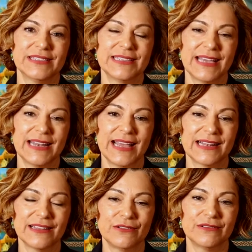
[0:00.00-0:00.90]
instead
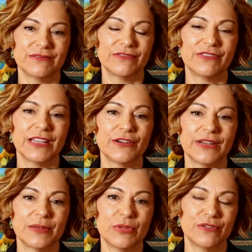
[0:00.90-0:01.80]
had little
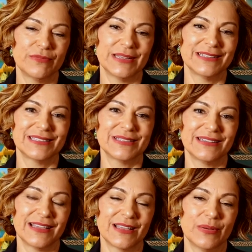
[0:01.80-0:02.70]
fluttering movements
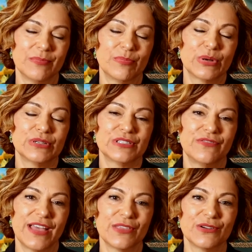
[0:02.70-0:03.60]
like of bird's
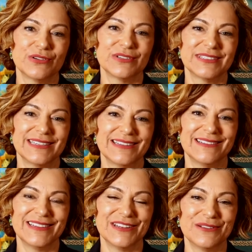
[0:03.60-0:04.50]
feathers and
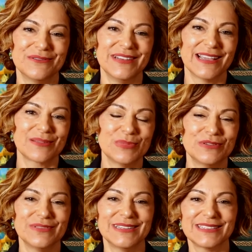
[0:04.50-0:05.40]
you know, neck
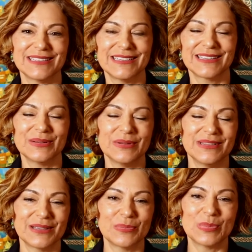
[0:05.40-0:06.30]
movements like a
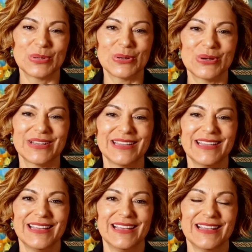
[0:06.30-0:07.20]
like bird.
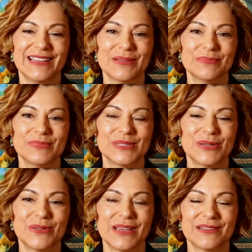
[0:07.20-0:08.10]
Um,
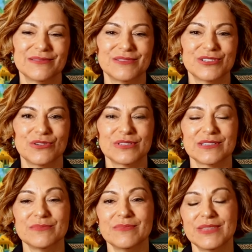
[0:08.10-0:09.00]
so that shows
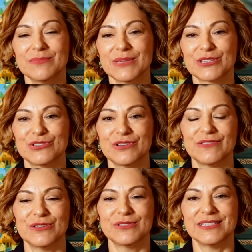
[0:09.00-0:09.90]
the, the mixture
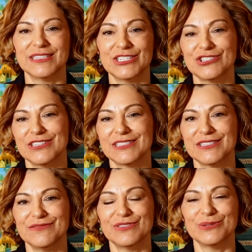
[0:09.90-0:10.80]
of those indigenous
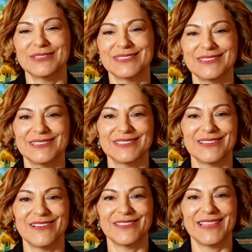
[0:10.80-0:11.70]
influences
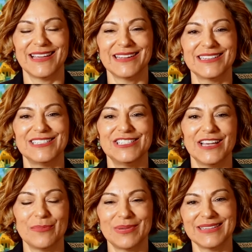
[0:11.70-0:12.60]
on the
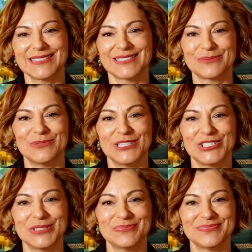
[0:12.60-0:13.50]
Chiapas
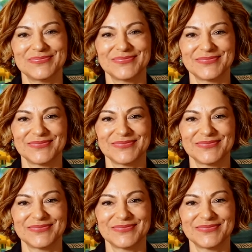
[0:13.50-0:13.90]
region.